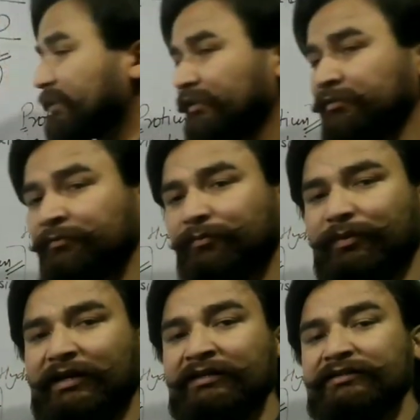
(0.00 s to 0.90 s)
done
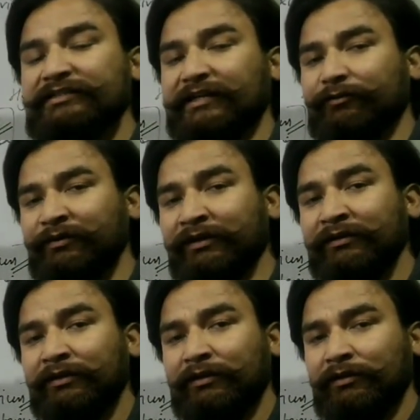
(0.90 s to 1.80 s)
by
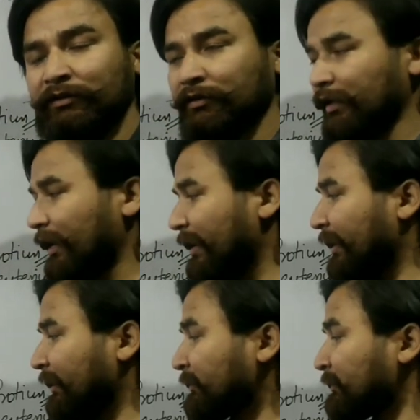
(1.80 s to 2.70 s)
Chadwick,
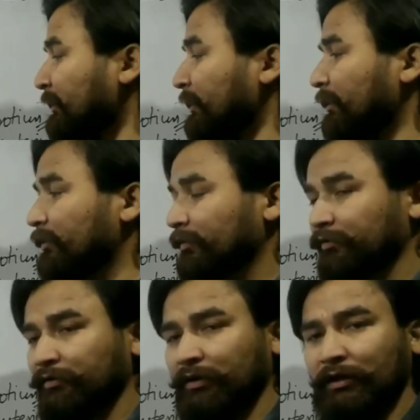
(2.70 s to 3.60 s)
and
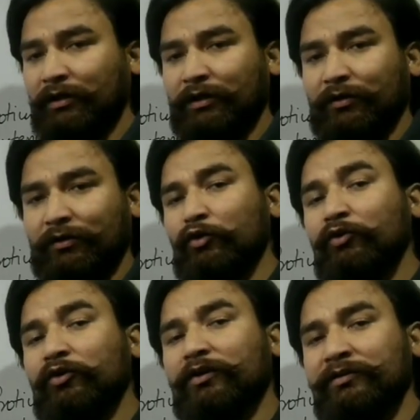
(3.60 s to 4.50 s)

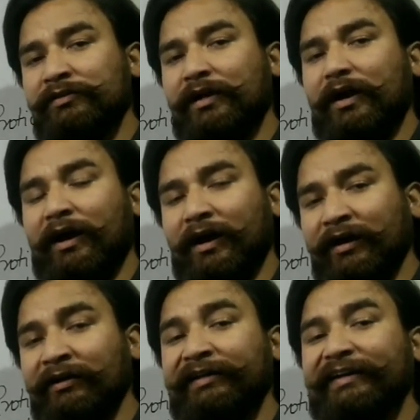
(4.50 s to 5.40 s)
neutrons
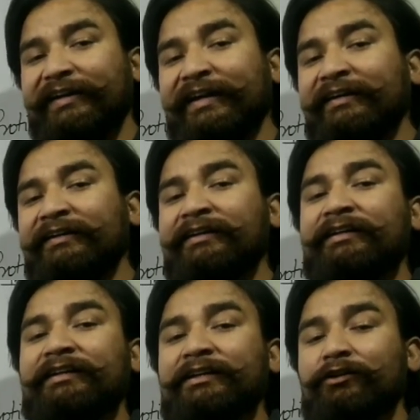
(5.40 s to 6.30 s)
are
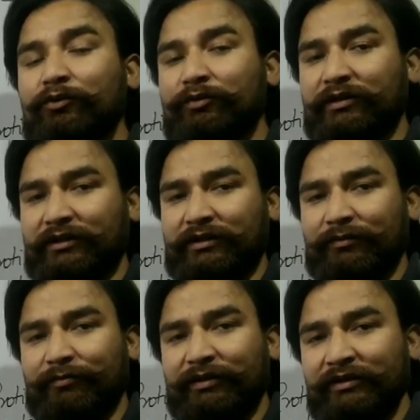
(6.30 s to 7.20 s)
electrically neutral,
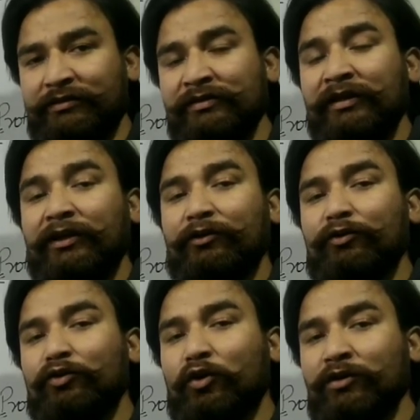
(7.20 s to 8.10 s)
means
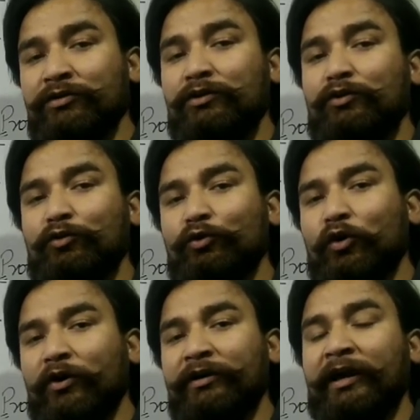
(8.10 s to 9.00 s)
neutrons do
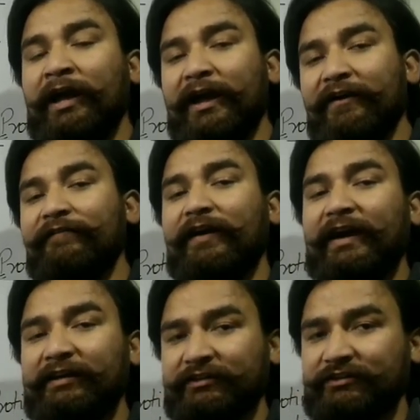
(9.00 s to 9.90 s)
not have
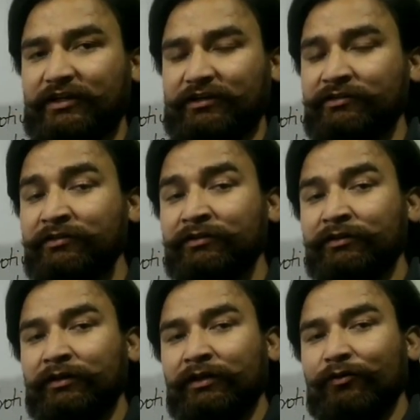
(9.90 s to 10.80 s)
any charge,
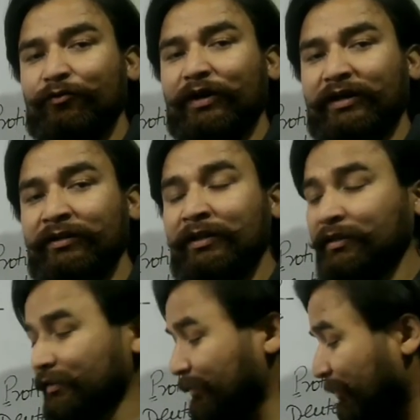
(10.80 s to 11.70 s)
while
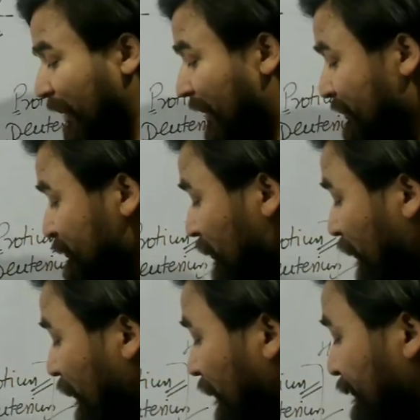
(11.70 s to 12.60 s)
the mass
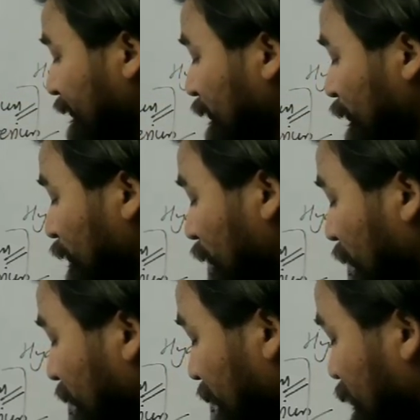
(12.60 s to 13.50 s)
of
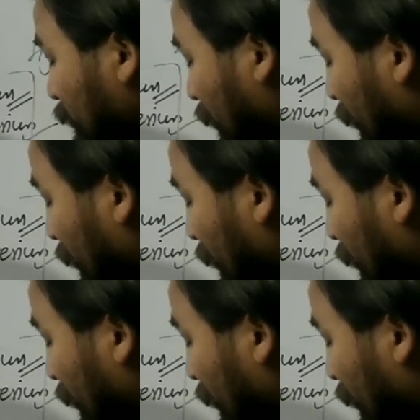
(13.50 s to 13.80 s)
neutron is